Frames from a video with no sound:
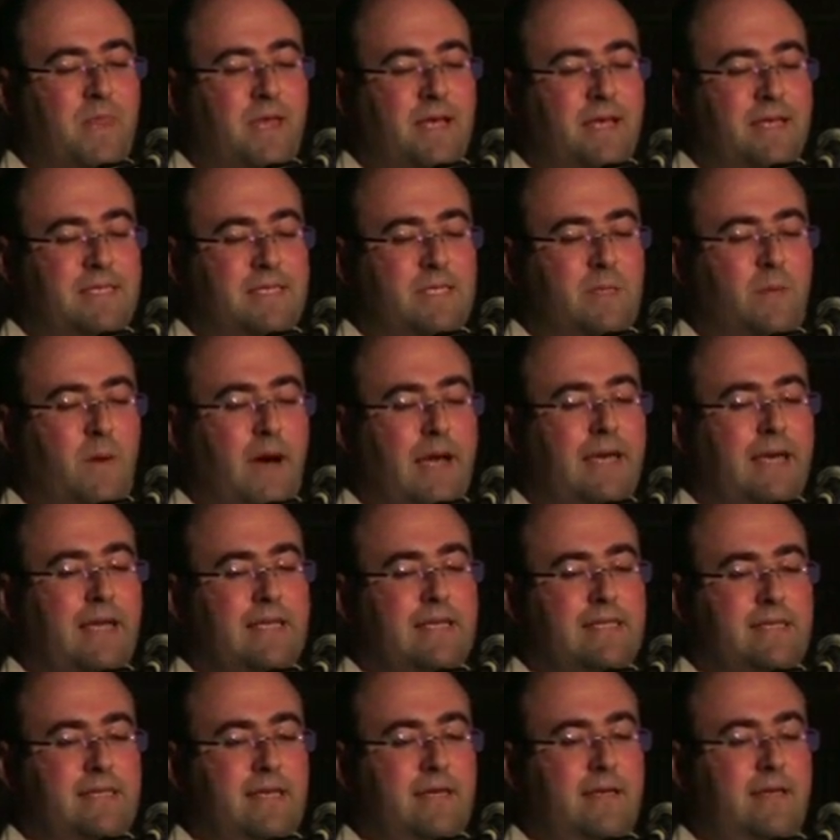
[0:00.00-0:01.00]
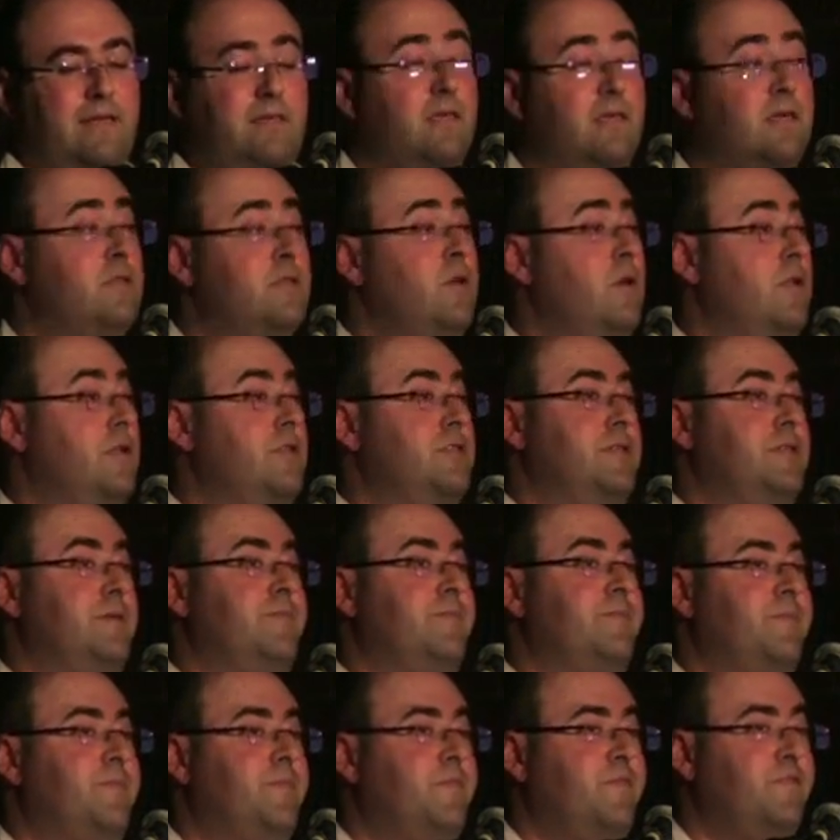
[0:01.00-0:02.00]
Swagger is a technology.
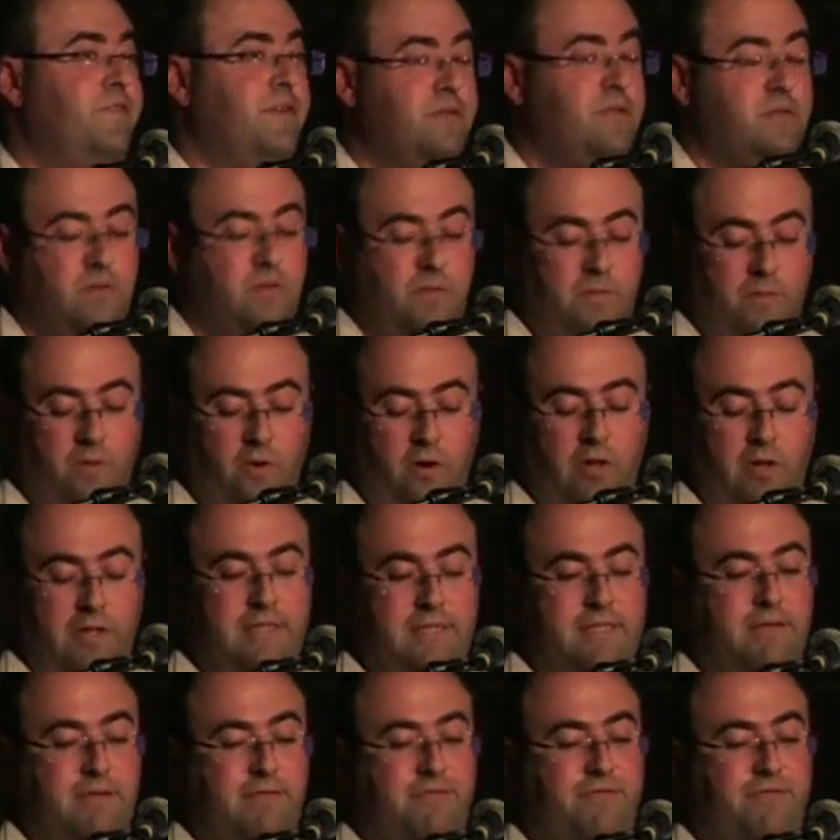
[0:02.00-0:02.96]
First of all, it's a